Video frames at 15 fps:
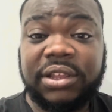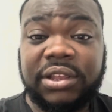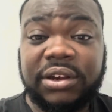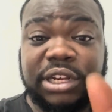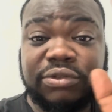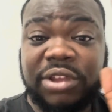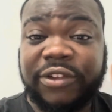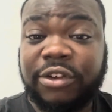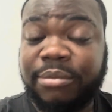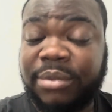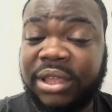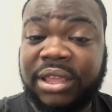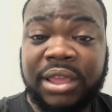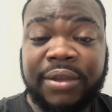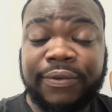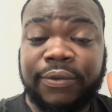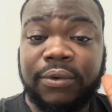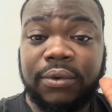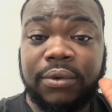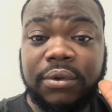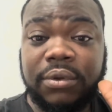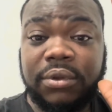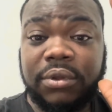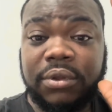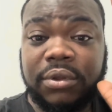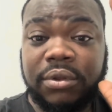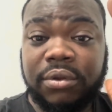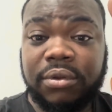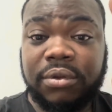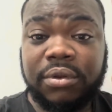This is why I have to be careful.
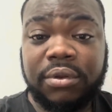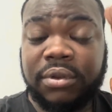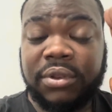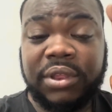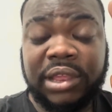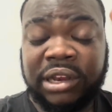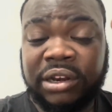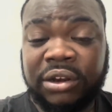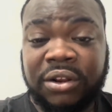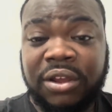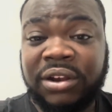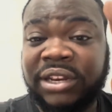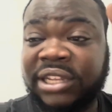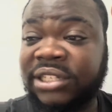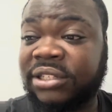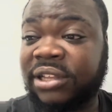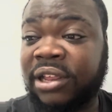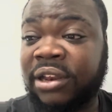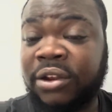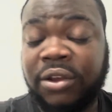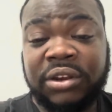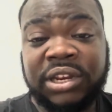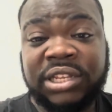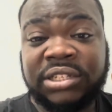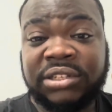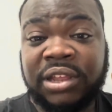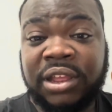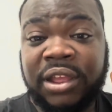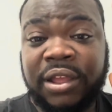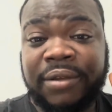And a lot of these
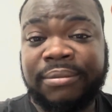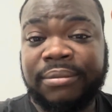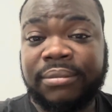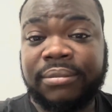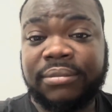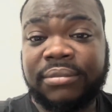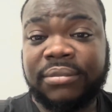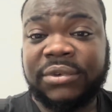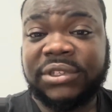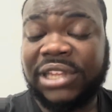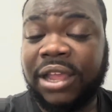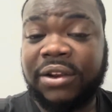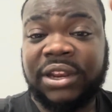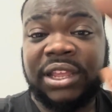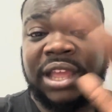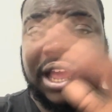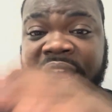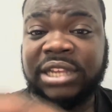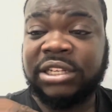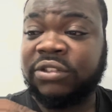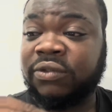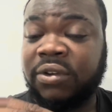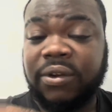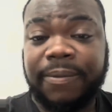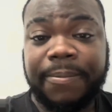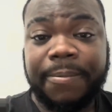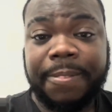Saudi guys as well,